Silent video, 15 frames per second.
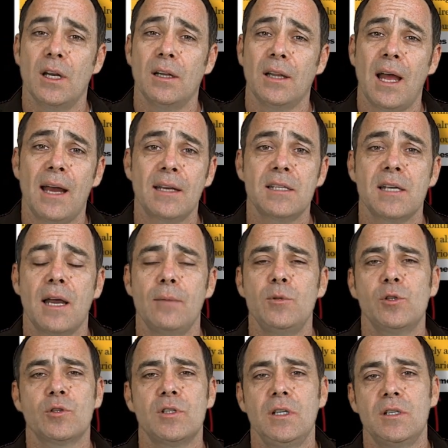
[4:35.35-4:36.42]
And a lot of times
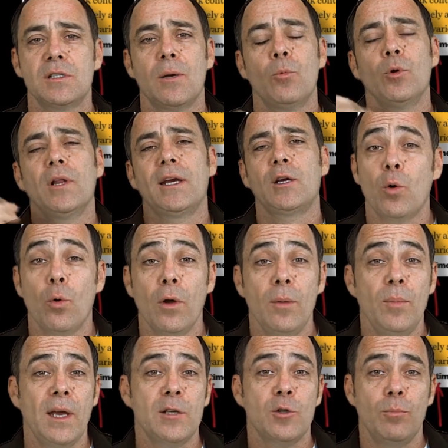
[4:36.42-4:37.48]
you'll see someone like
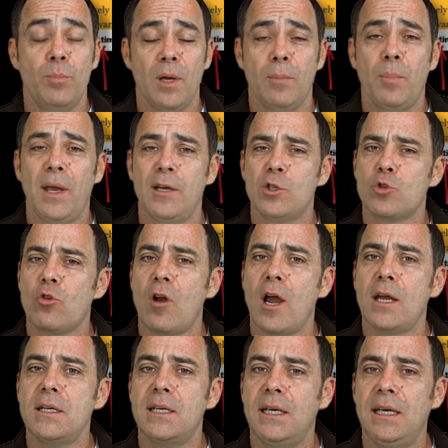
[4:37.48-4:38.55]
Coinbase or BitPay
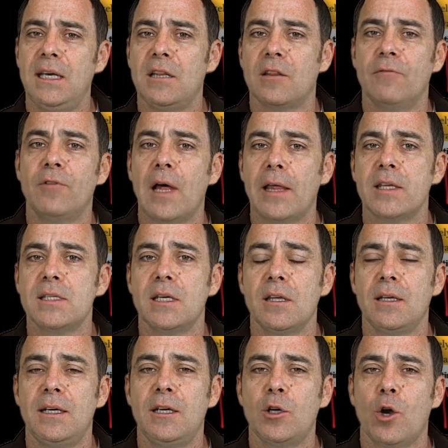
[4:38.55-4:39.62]
trying to eat the
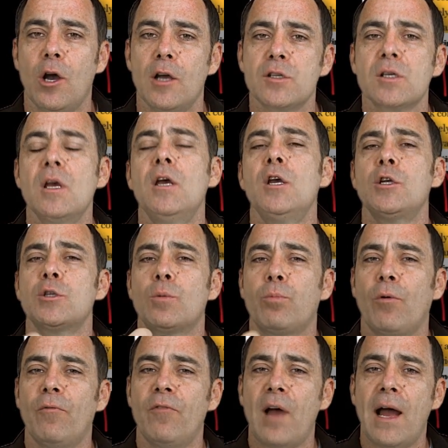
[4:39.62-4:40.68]
volatility cost to
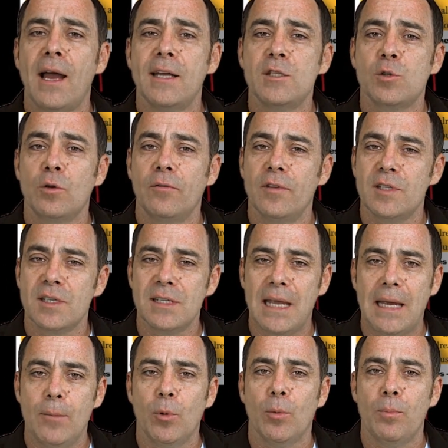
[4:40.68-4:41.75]
provide sort of a
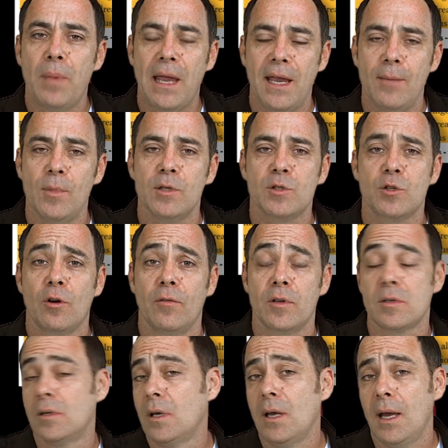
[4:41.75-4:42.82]
stable payment
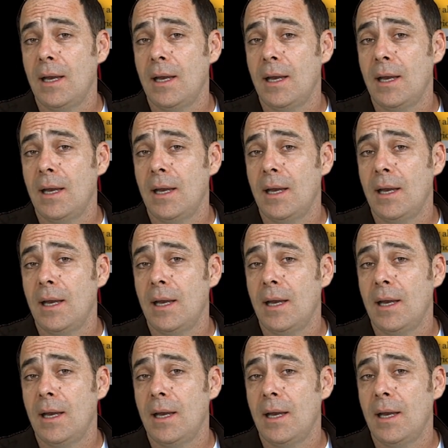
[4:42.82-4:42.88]
service.